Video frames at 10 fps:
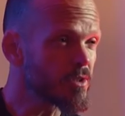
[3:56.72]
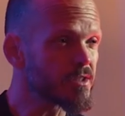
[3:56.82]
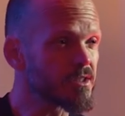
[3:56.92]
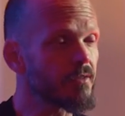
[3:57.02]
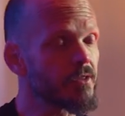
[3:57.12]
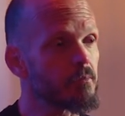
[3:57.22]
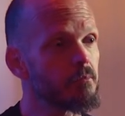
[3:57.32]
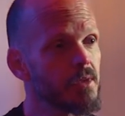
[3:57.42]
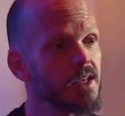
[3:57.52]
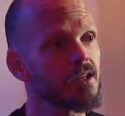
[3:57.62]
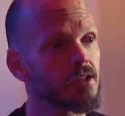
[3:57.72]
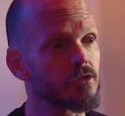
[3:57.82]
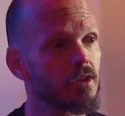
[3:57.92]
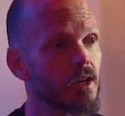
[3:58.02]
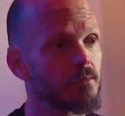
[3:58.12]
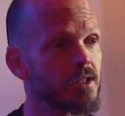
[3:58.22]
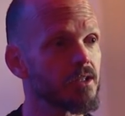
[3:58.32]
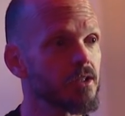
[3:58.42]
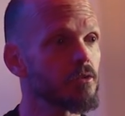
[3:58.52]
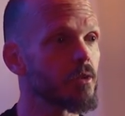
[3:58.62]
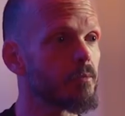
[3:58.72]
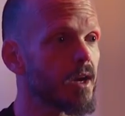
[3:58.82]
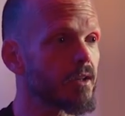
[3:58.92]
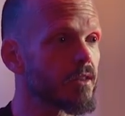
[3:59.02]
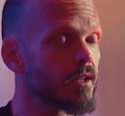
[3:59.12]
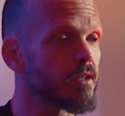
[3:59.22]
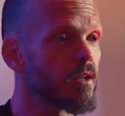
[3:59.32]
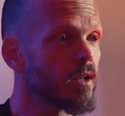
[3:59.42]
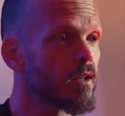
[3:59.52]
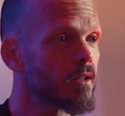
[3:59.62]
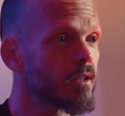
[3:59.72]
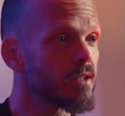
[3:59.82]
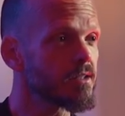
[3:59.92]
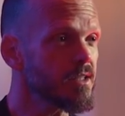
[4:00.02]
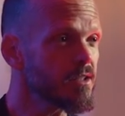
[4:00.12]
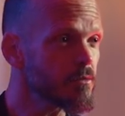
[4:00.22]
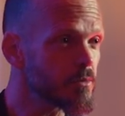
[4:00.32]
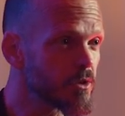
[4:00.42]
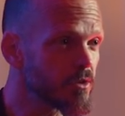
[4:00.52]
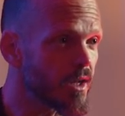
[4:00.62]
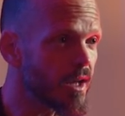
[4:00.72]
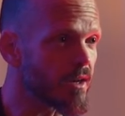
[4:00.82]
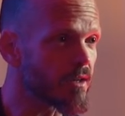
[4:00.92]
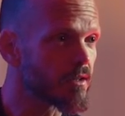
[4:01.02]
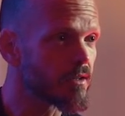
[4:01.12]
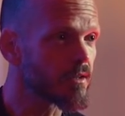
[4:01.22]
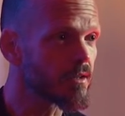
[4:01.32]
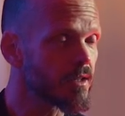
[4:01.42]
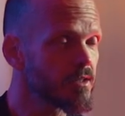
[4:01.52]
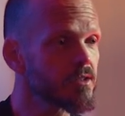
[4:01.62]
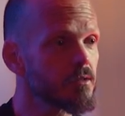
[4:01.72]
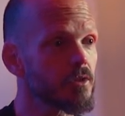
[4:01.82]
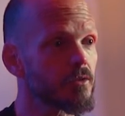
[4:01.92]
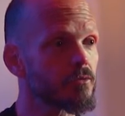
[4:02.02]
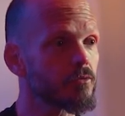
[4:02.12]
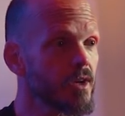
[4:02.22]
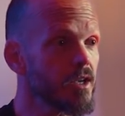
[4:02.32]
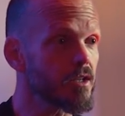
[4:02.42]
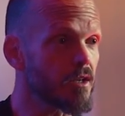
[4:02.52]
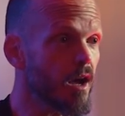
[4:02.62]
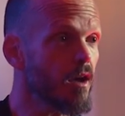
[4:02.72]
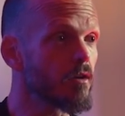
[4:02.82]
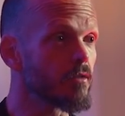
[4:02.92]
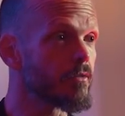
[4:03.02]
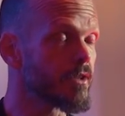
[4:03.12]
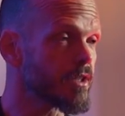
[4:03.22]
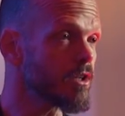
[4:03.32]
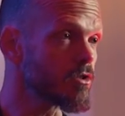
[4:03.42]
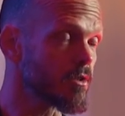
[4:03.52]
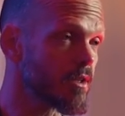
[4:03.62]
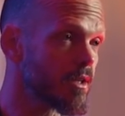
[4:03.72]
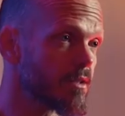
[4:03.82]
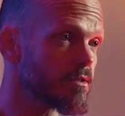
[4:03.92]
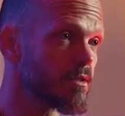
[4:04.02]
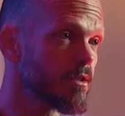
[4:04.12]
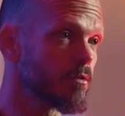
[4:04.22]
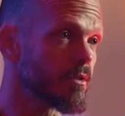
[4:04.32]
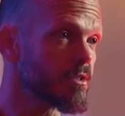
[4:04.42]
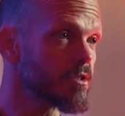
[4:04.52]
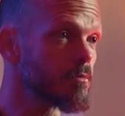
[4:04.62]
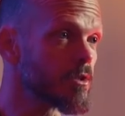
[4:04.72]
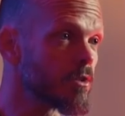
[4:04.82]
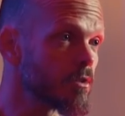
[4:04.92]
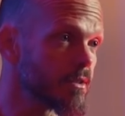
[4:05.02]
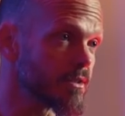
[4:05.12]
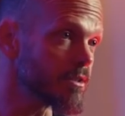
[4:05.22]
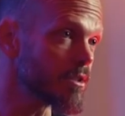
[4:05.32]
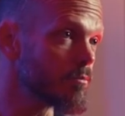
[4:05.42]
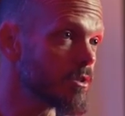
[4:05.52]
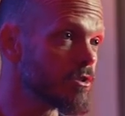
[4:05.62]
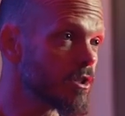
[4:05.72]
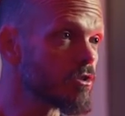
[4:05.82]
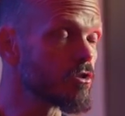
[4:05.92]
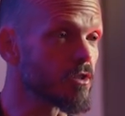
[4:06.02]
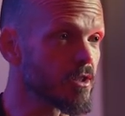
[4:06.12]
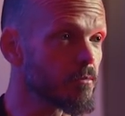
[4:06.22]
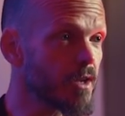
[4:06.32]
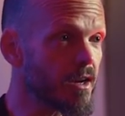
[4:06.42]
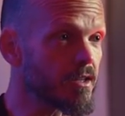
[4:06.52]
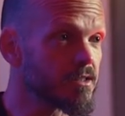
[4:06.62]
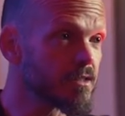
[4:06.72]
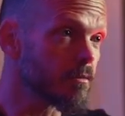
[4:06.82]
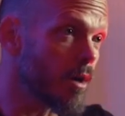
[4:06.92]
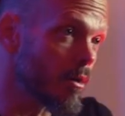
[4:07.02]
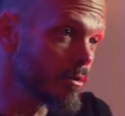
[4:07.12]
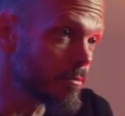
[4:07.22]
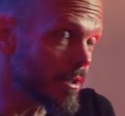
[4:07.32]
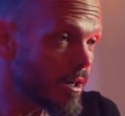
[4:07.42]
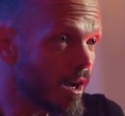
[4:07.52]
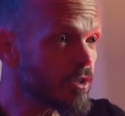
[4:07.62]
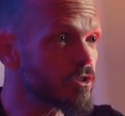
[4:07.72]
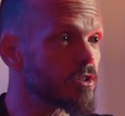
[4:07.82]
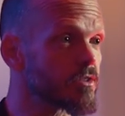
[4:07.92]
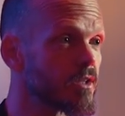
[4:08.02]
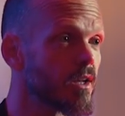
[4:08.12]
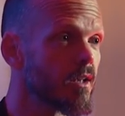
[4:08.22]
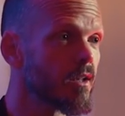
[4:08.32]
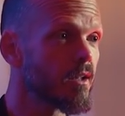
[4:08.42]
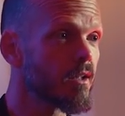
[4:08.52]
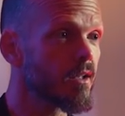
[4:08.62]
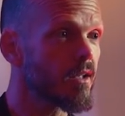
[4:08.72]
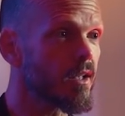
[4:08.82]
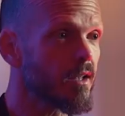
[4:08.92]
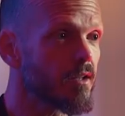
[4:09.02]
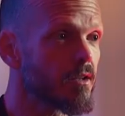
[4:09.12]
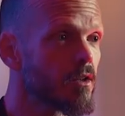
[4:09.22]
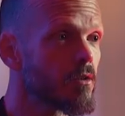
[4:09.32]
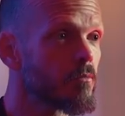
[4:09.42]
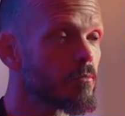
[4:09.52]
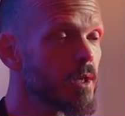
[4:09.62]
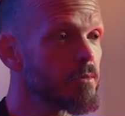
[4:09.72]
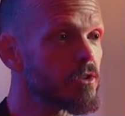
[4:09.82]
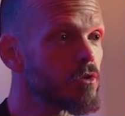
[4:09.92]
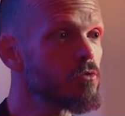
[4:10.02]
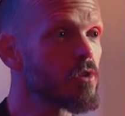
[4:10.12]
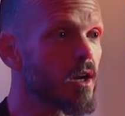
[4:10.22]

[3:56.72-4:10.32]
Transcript: with the stuff that men in a tribe had to deal with back then, is he going to be good at it? He's going to be afraid of the tension has to deal with. He's going to be nervous. He's going to be gingerly about it. He's going to always be cautious and maybe too